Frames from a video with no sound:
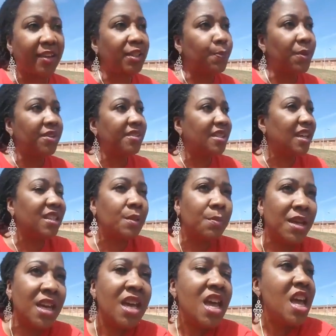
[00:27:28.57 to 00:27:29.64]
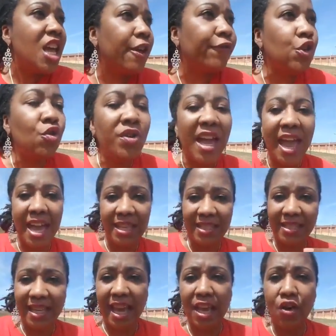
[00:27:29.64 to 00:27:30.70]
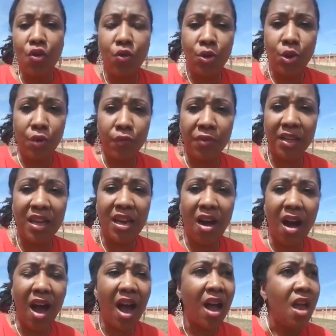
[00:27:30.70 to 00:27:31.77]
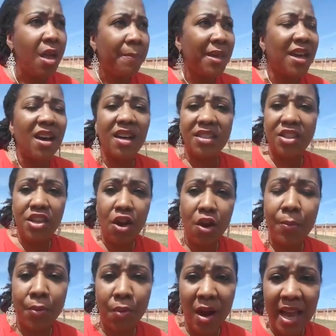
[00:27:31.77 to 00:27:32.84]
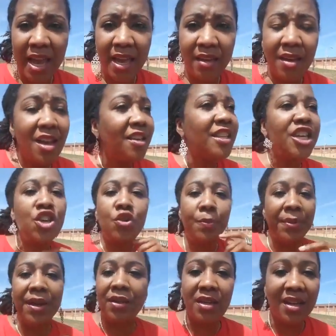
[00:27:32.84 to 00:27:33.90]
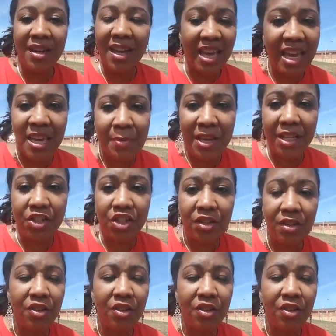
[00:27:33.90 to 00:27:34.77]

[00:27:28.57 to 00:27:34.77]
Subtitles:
Spirit said to me, if you can't say who you really are because of your brand, then you building an image.